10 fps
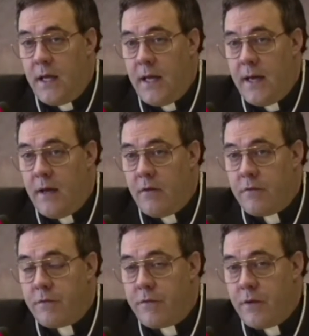
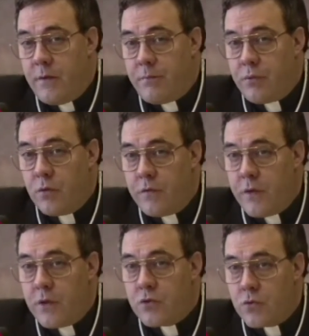have
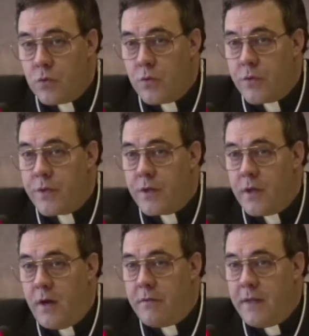proven the truth
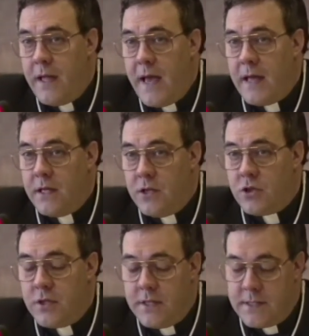of the
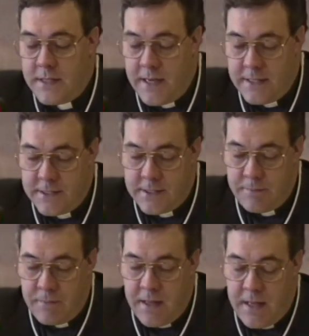adage that
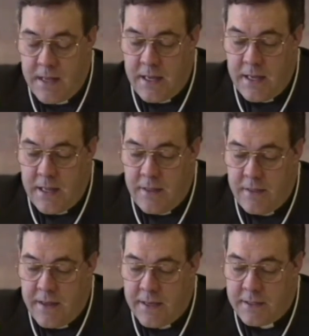says
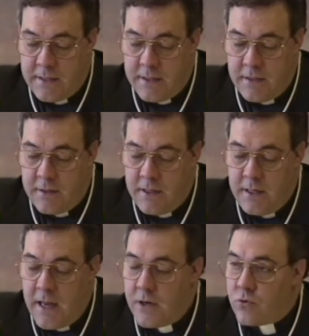that the
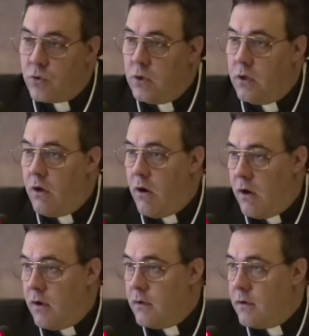natural
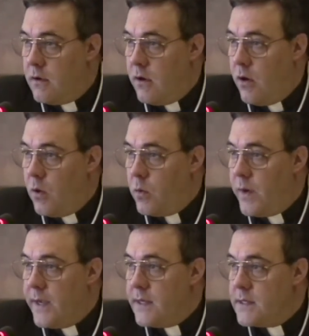law
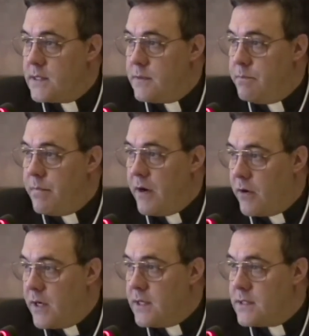always
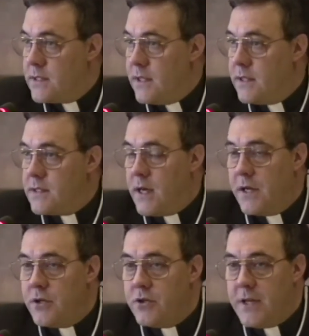buries its
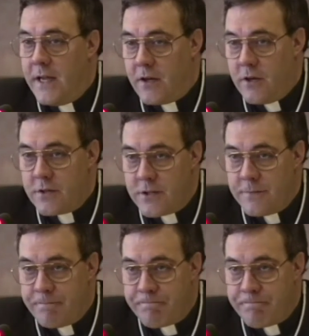undertakers.